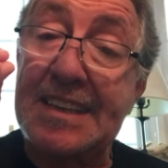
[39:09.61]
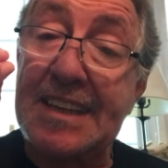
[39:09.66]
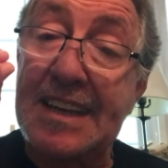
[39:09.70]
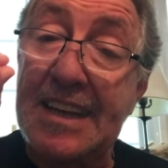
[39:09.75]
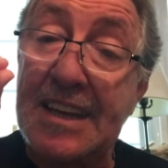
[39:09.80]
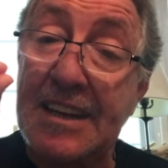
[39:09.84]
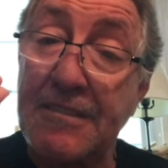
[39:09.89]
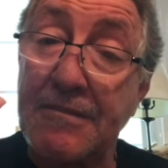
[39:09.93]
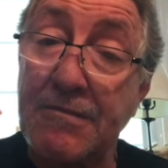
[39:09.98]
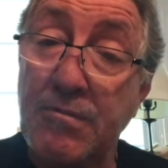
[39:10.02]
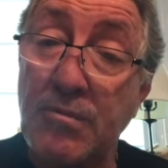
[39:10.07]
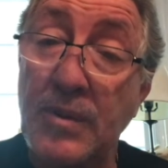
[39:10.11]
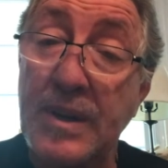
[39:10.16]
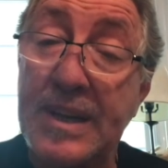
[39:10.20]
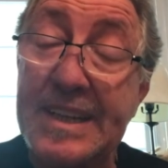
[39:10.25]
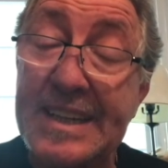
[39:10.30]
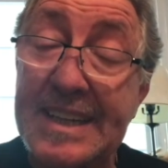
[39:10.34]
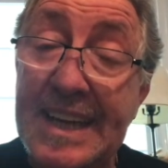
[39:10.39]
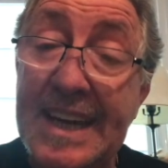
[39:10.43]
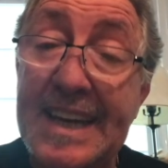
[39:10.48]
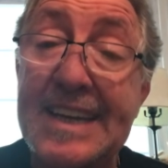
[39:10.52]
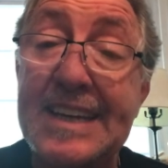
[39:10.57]
if we
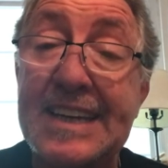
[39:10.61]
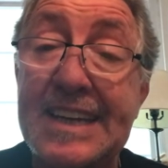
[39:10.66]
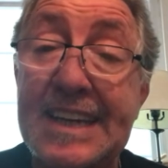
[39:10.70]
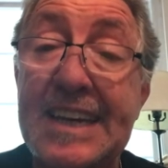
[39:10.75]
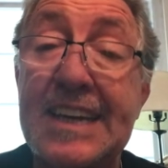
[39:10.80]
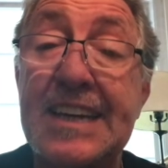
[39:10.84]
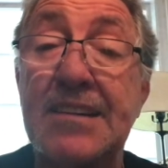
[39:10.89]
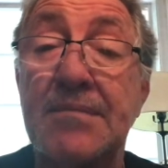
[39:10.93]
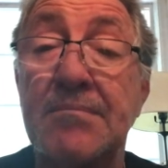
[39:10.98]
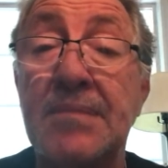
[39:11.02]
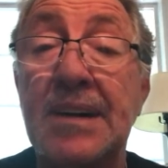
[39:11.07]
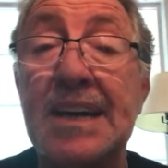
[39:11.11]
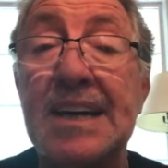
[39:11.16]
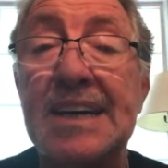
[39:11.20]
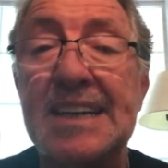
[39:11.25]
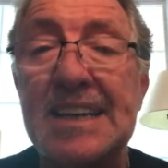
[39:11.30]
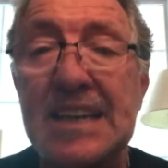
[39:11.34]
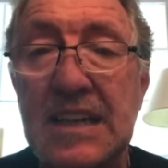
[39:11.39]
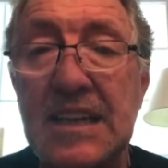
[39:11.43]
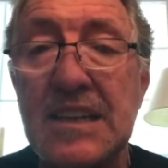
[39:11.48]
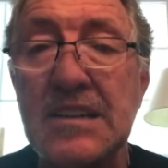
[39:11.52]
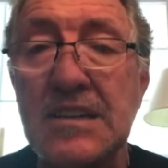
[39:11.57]
take Him
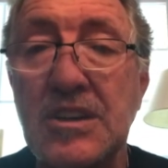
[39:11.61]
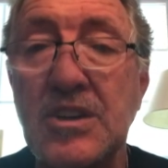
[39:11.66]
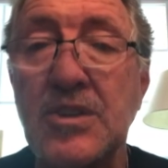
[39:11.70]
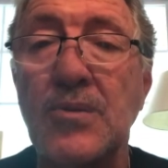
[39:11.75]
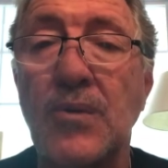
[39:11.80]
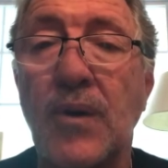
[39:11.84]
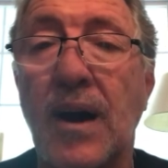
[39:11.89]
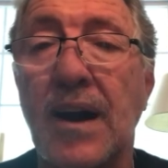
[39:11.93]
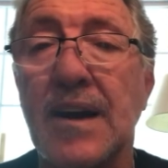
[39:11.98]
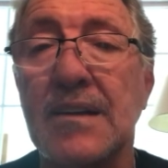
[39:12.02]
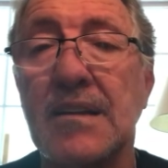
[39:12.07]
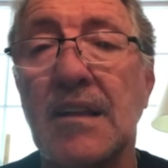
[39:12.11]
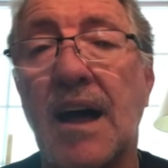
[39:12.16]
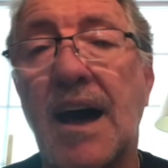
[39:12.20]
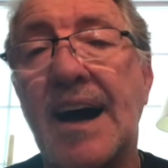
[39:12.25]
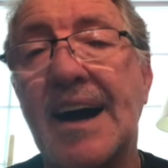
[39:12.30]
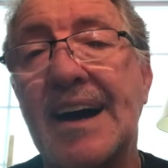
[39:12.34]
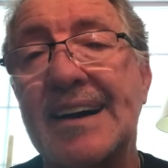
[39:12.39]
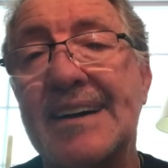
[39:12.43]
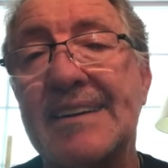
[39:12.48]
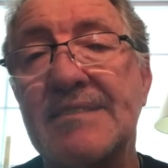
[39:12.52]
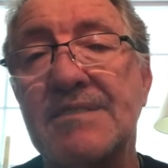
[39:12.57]
into our
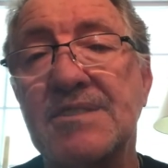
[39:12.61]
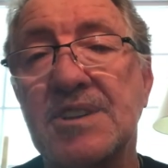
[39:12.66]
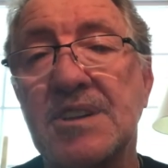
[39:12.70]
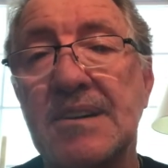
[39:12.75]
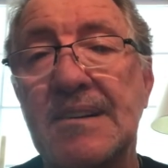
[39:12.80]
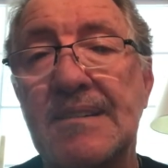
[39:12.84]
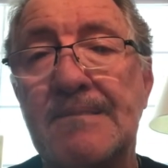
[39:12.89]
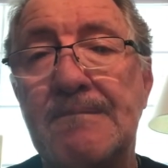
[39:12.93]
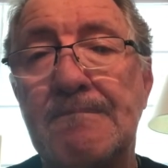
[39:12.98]
lives.